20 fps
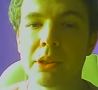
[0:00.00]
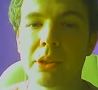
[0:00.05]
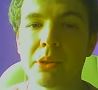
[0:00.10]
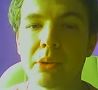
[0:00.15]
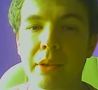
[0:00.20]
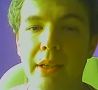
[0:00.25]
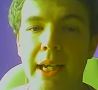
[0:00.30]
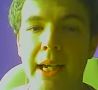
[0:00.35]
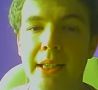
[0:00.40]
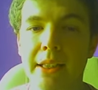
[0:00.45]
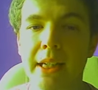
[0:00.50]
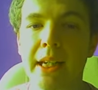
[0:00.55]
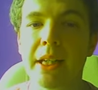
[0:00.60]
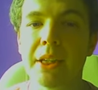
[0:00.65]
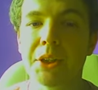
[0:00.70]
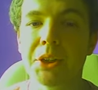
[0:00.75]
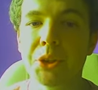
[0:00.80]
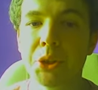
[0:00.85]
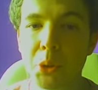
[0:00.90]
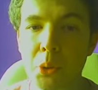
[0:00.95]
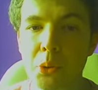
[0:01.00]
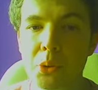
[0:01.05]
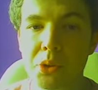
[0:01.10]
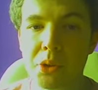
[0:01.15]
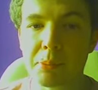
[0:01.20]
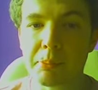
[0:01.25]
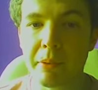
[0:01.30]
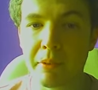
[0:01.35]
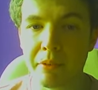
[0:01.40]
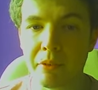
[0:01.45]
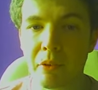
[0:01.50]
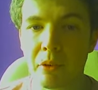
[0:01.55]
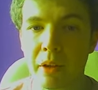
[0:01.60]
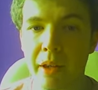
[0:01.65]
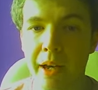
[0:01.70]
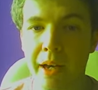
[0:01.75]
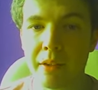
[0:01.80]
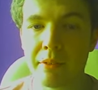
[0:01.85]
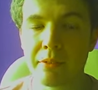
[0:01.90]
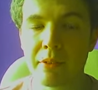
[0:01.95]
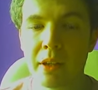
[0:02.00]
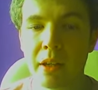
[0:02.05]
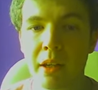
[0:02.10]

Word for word: you get and choose before life,